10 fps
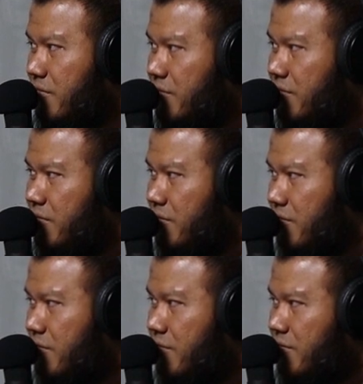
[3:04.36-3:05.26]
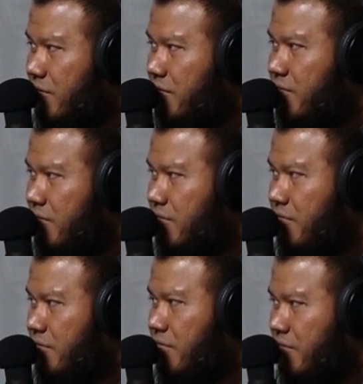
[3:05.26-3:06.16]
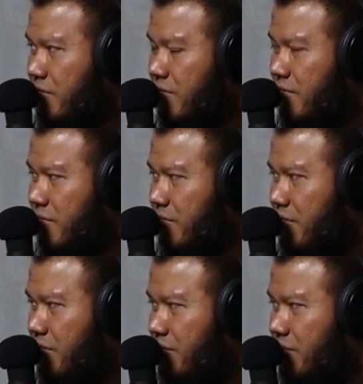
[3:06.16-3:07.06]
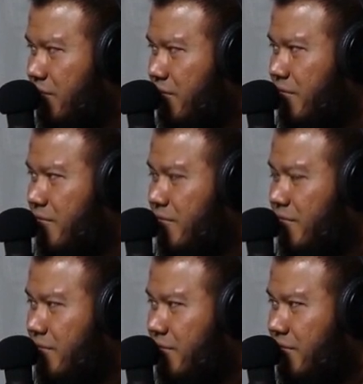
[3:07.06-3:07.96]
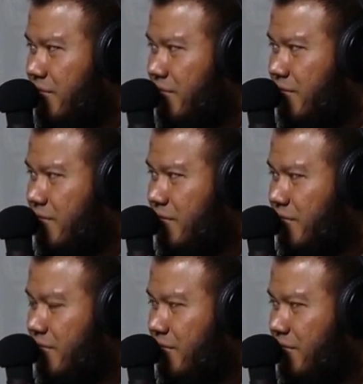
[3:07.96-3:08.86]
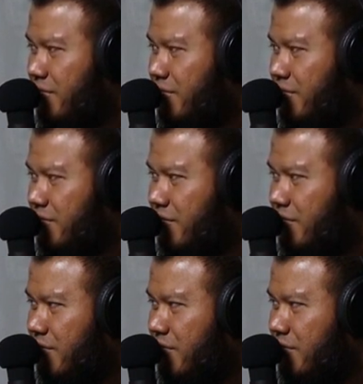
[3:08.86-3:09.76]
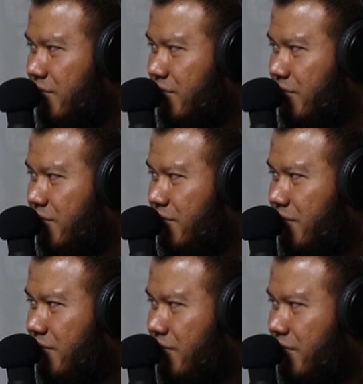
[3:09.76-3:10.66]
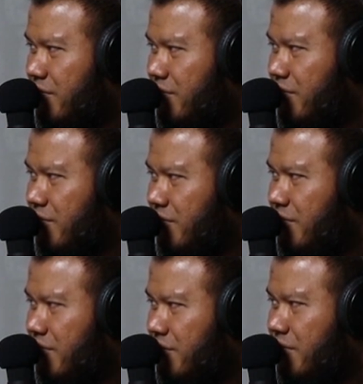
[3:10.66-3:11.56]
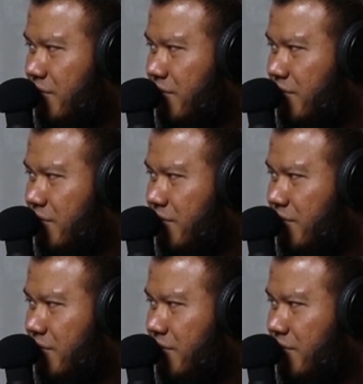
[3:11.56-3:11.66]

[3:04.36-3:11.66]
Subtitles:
The person shown says nothing.